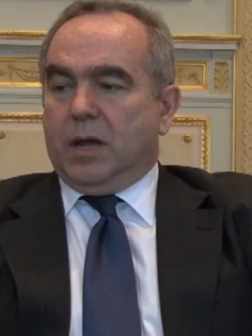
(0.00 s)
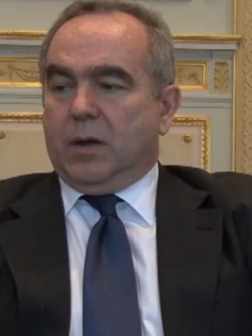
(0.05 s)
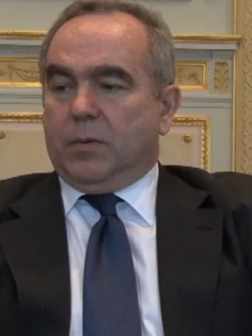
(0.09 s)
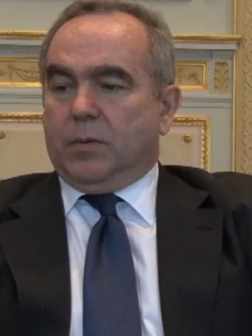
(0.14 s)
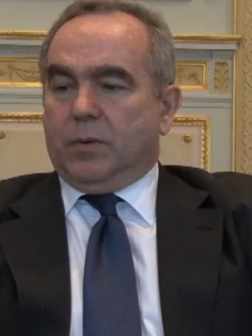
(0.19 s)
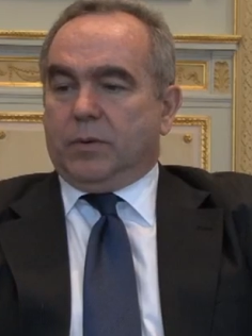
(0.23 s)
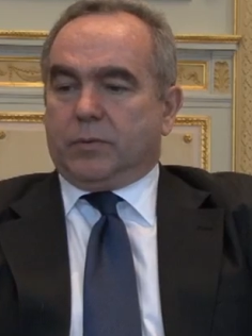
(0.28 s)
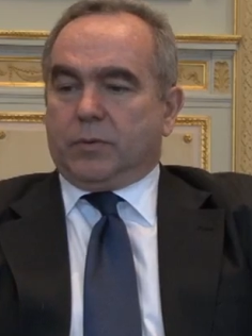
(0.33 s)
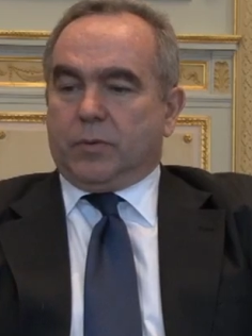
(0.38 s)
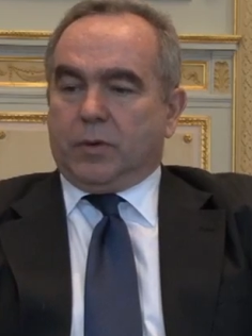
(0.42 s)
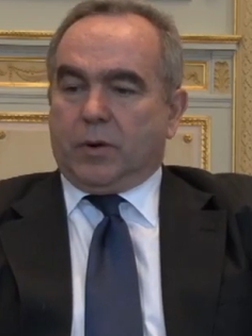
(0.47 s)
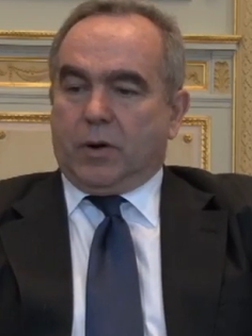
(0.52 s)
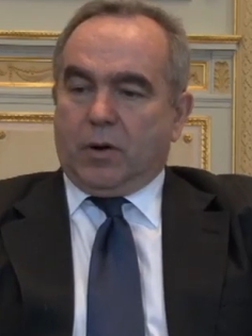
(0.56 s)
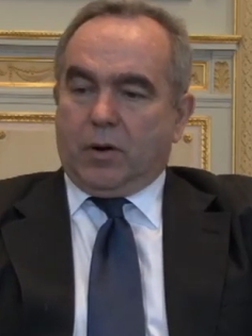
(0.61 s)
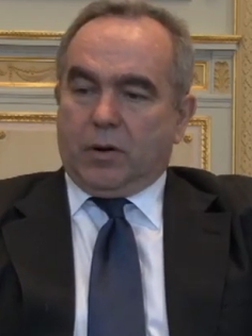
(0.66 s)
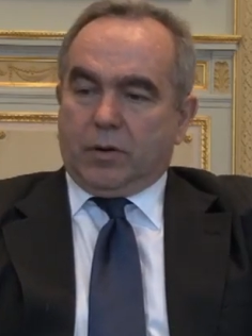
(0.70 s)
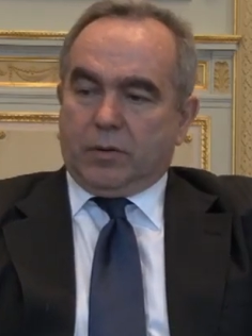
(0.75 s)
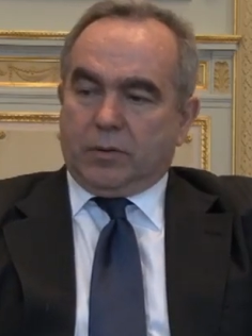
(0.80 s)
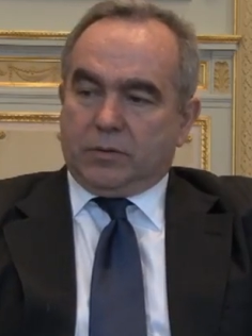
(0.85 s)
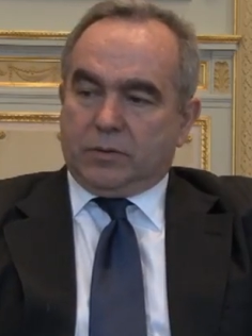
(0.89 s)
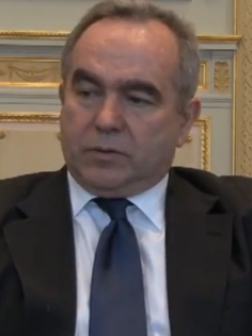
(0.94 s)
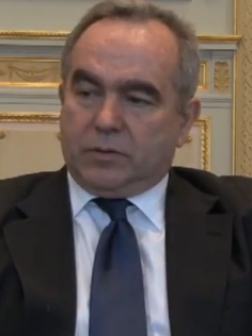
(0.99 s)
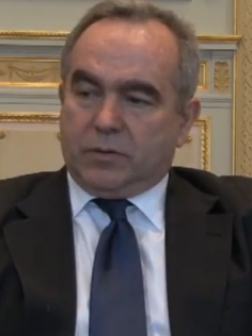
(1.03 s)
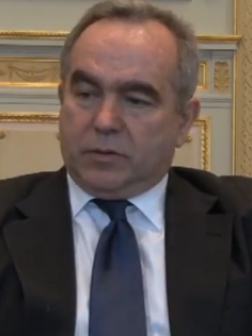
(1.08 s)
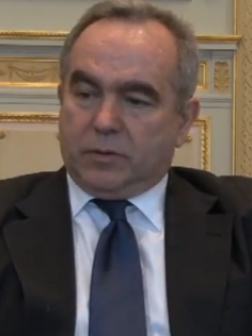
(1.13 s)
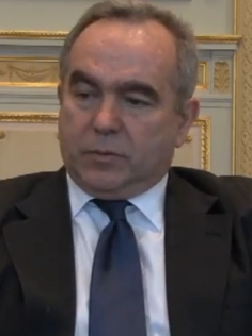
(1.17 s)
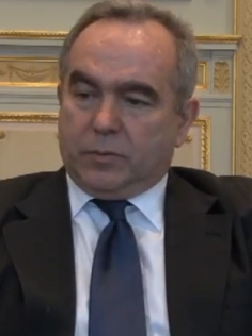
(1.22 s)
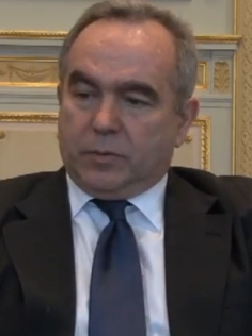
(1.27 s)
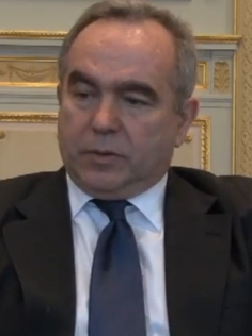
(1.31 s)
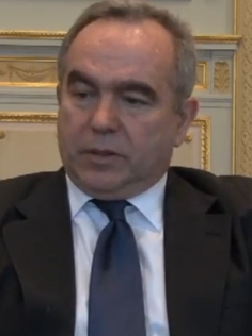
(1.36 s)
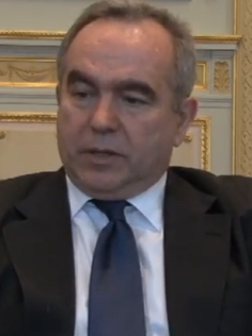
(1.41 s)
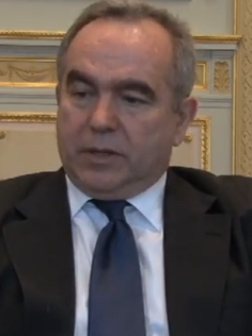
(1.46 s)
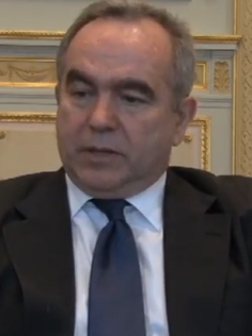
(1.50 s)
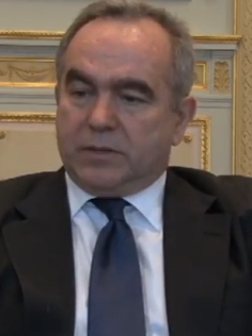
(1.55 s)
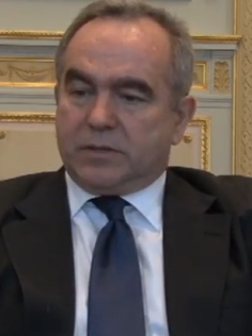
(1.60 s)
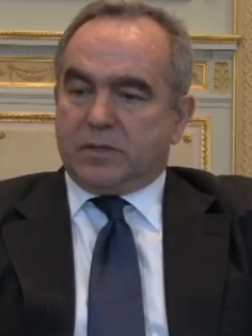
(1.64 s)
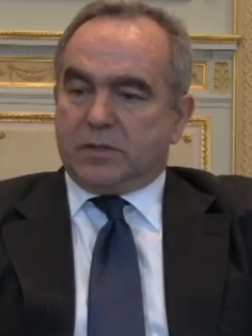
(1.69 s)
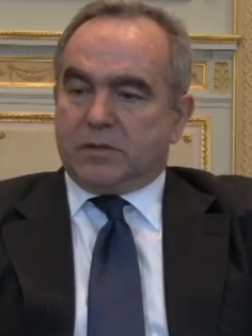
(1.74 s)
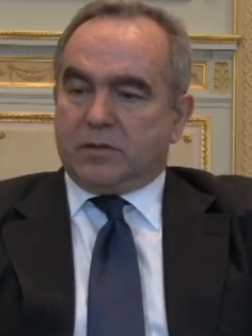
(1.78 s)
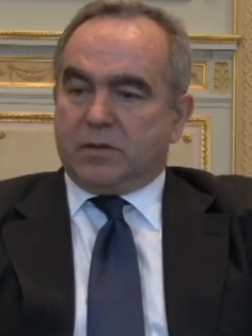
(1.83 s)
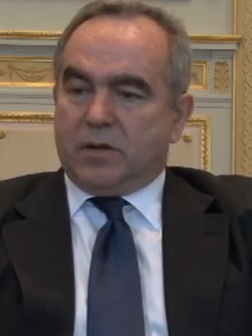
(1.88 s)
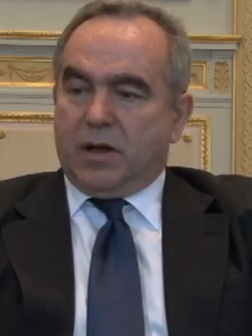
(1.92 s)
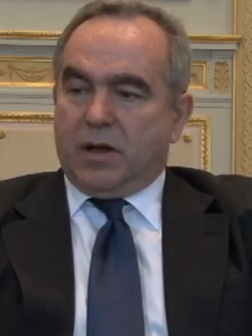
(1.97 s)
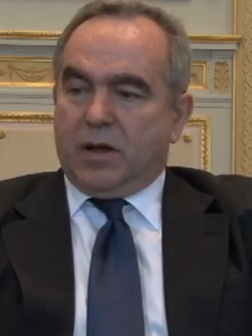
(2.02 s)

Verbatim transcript: with regard to the releases